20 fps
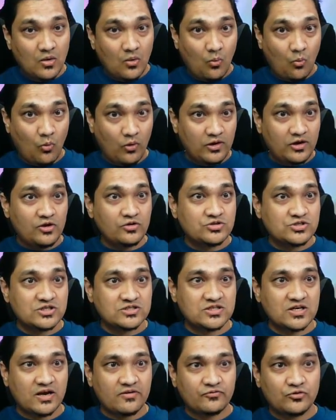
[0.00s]
What you
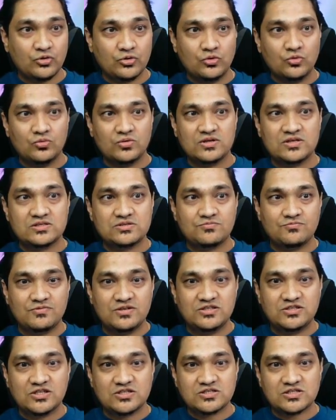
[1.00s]
just have to do is we
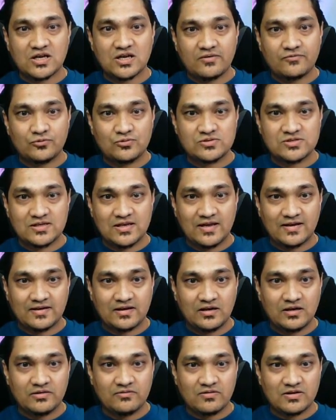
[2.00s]
just have to select a
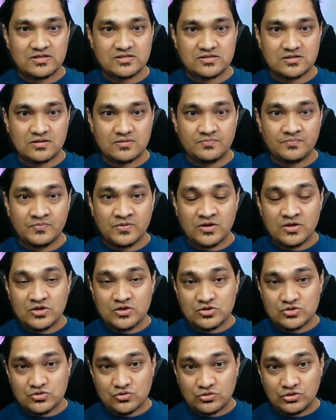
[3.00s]
device here.
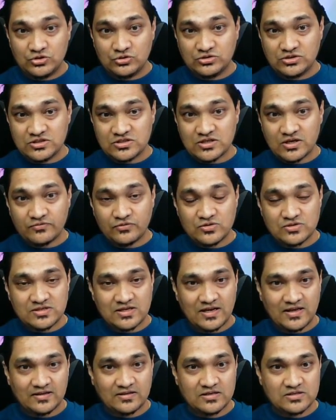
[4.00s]
So you just have to
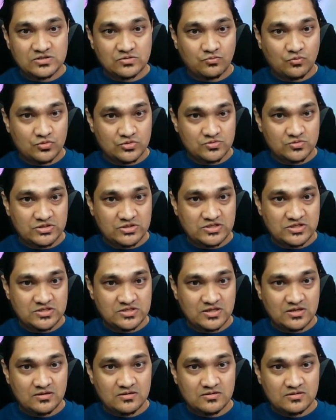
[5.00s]
select this 4 switches
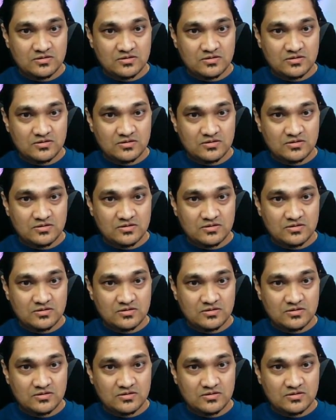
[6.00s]
here.